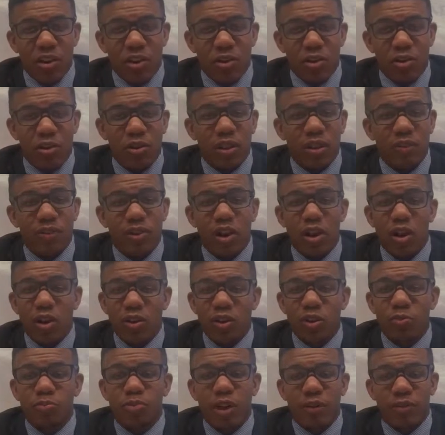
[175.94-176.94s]
Unilever
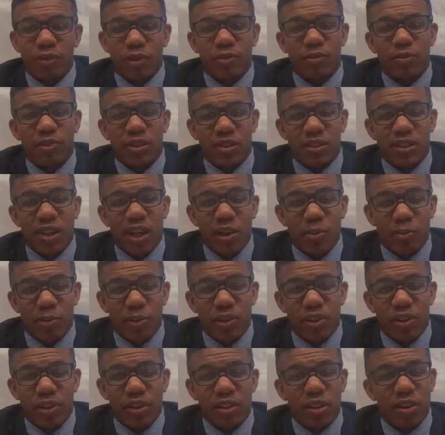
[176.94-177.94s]
also profited from this time
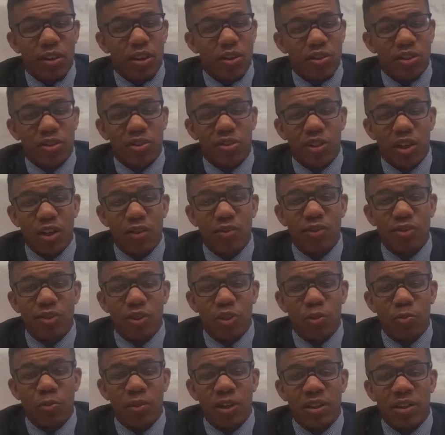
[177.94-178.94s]
period, launching Dove
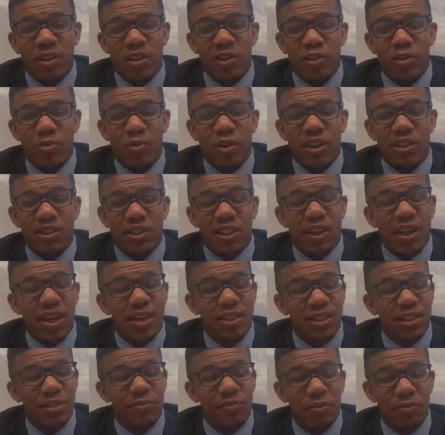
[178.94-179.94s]
soap in the US in
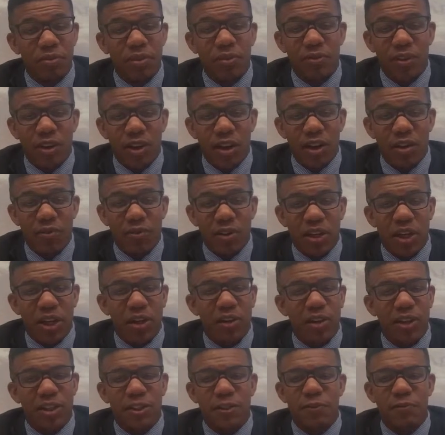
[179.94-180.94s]
1955 and
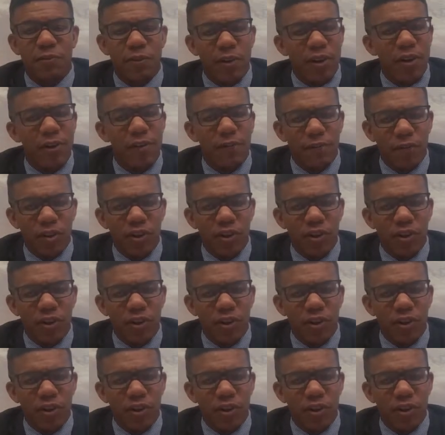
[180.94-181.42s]
airing its very